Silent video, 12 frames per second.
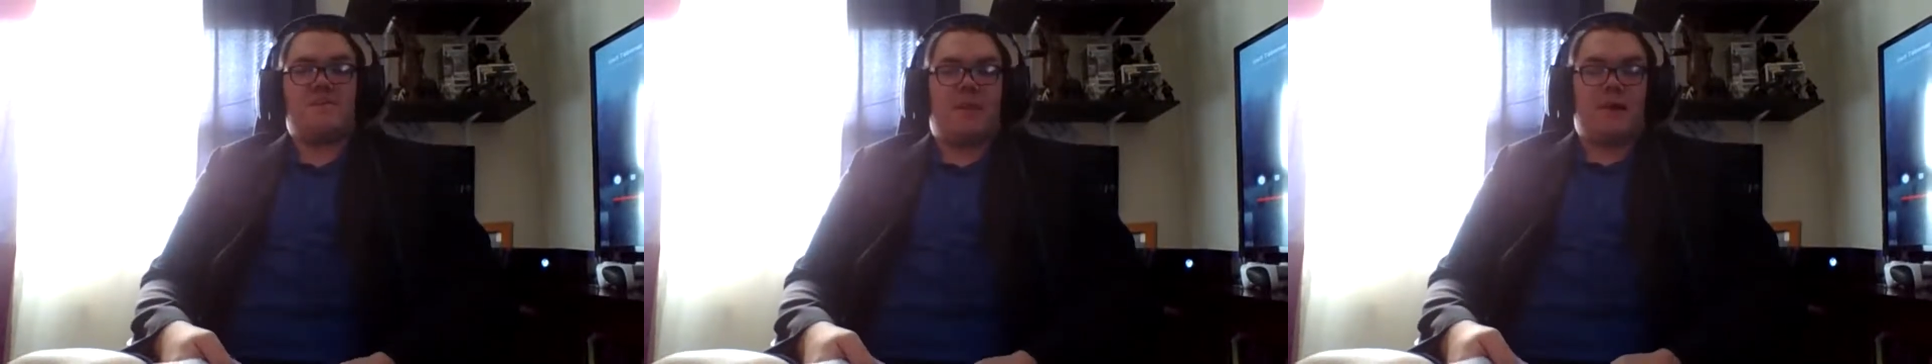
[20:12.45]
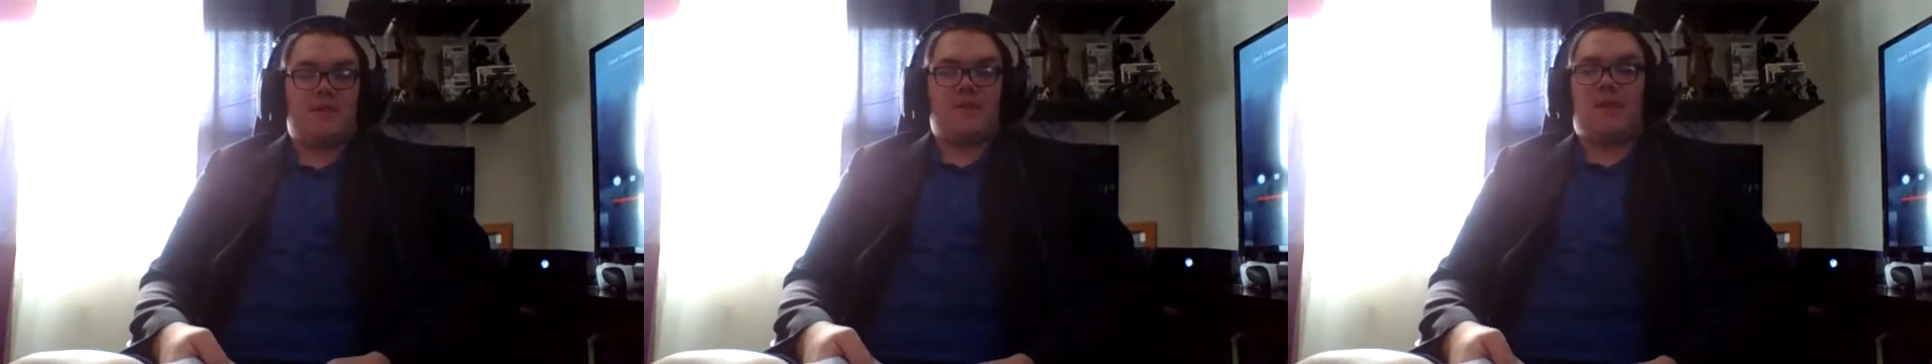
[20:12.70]

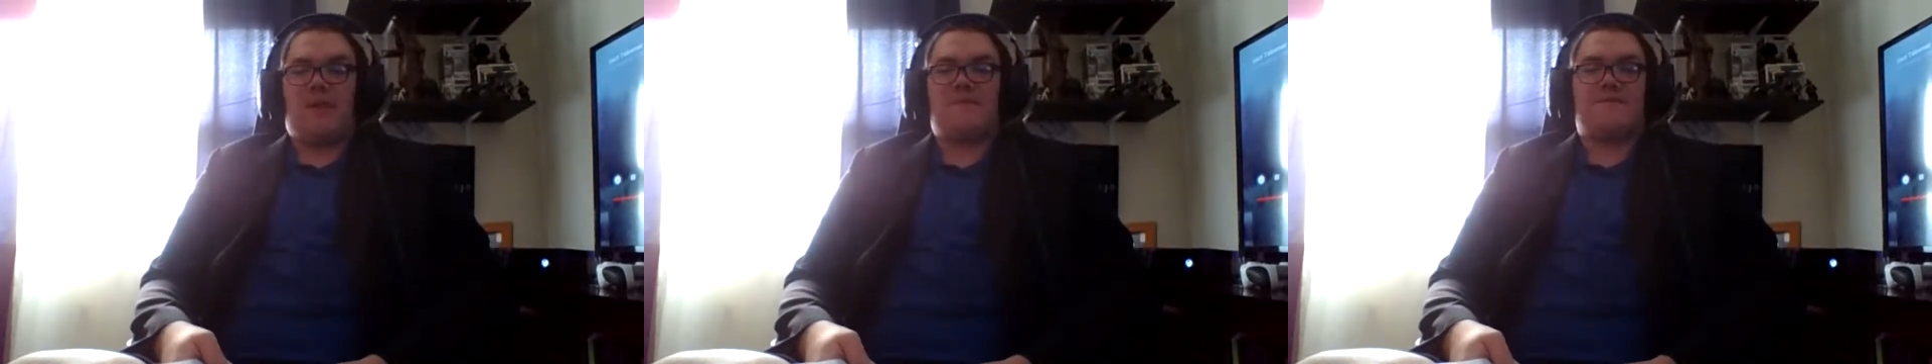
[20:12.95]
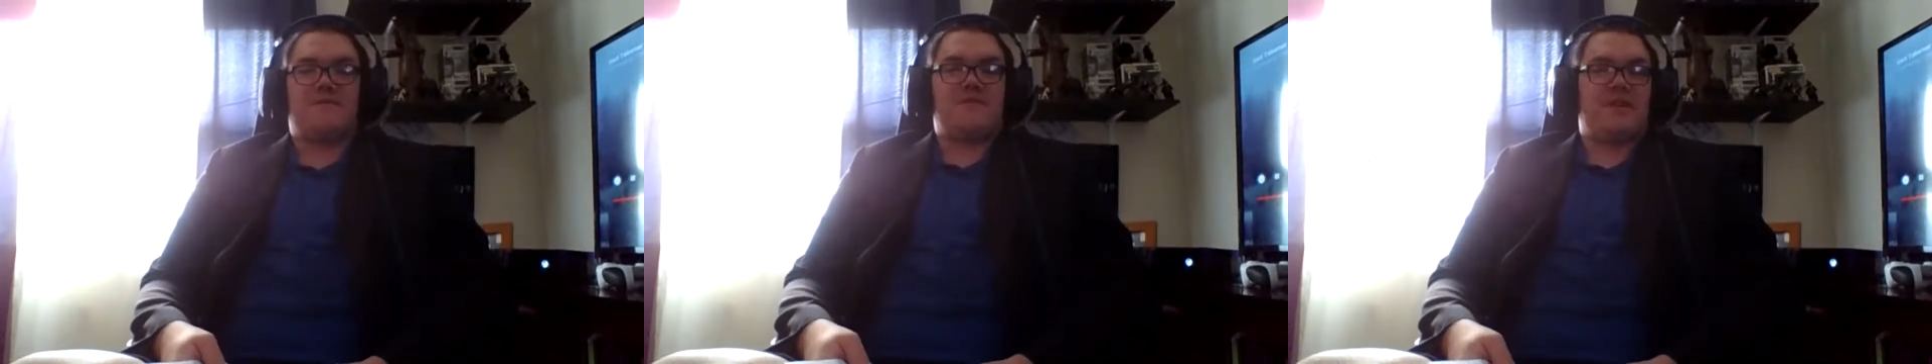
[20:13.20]
Marlon
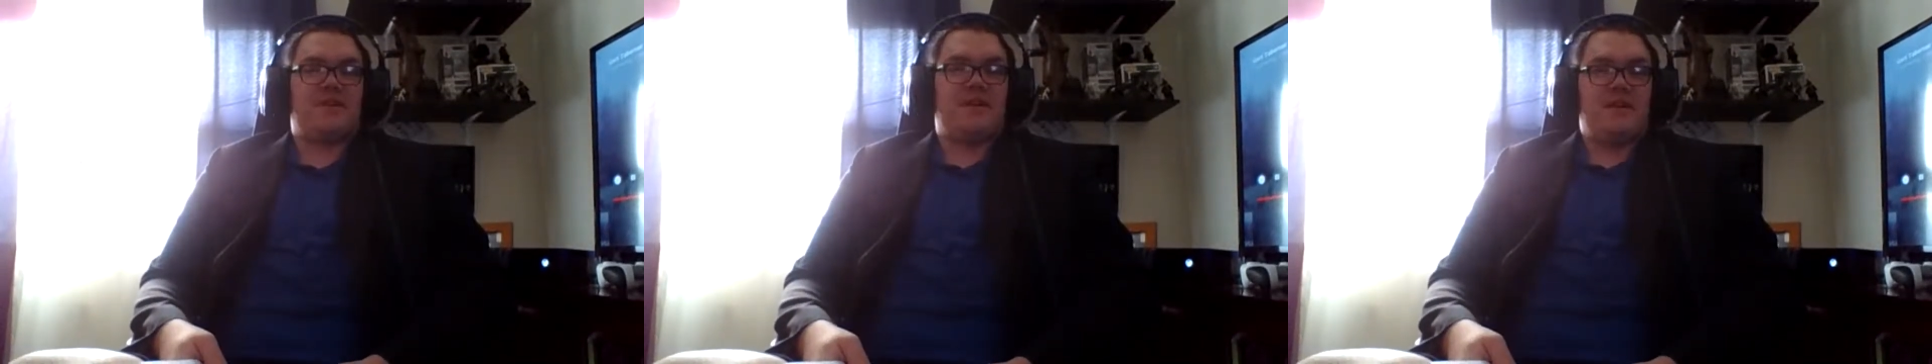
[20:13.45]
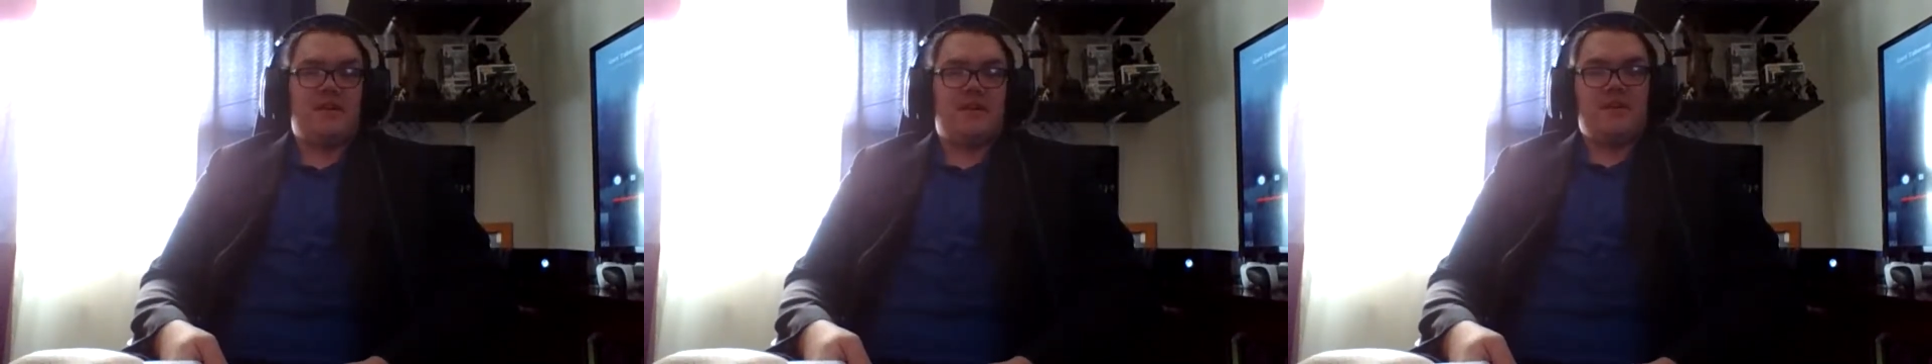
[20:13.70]
Humphrey
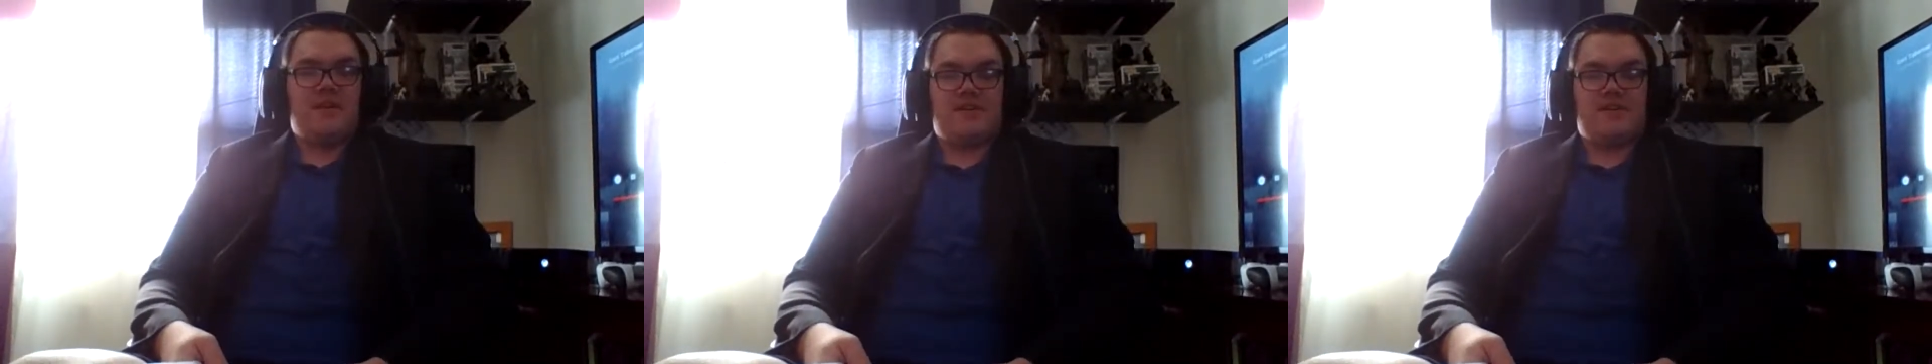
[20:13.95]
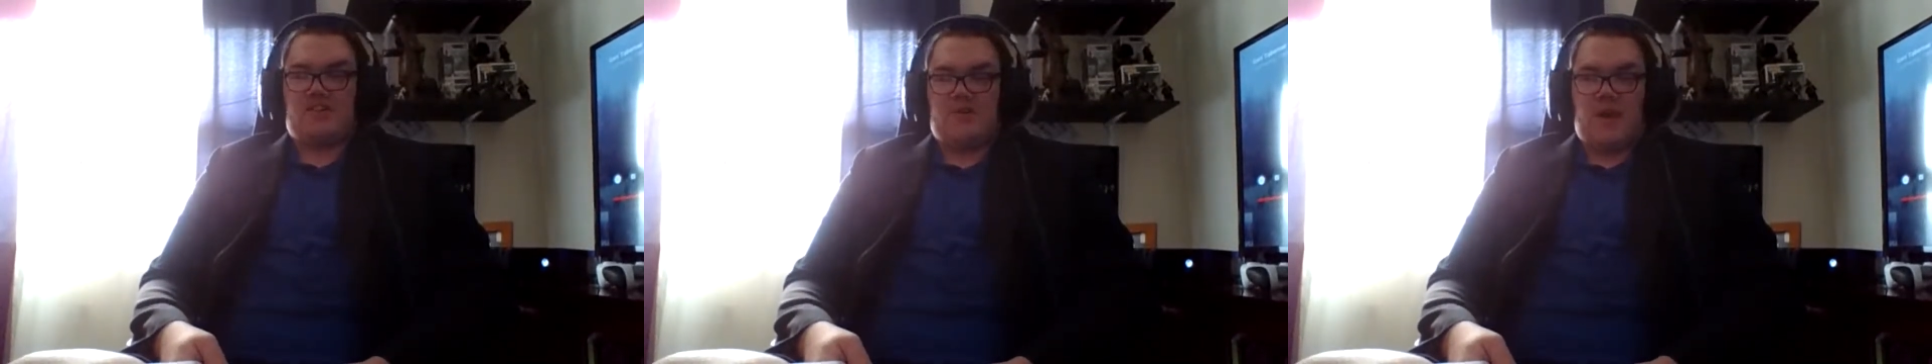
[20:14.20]

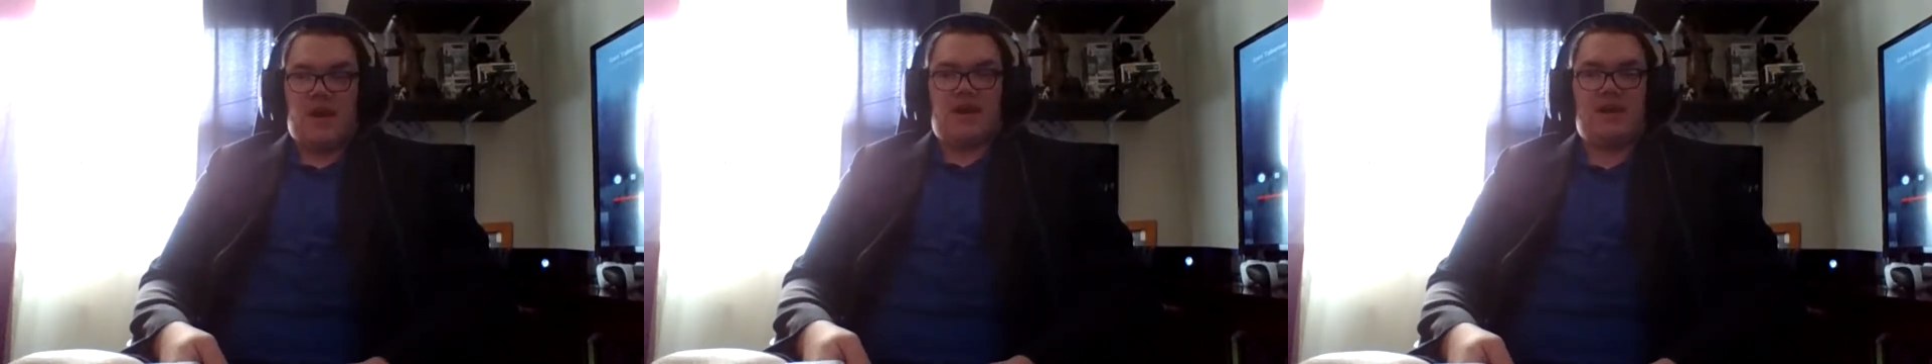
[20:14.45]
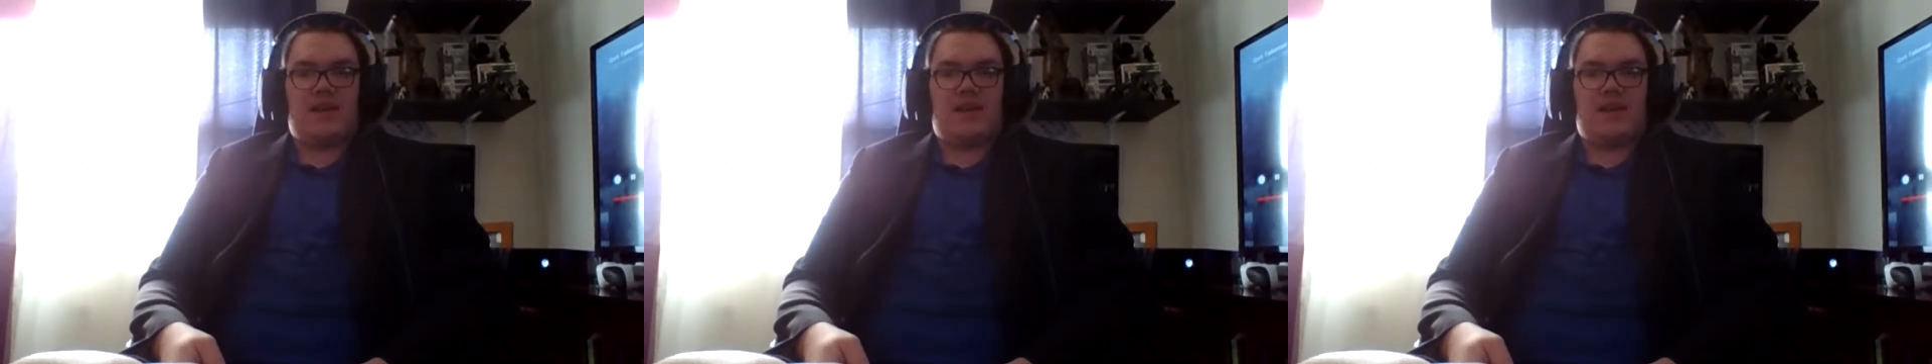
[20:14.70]
looked great.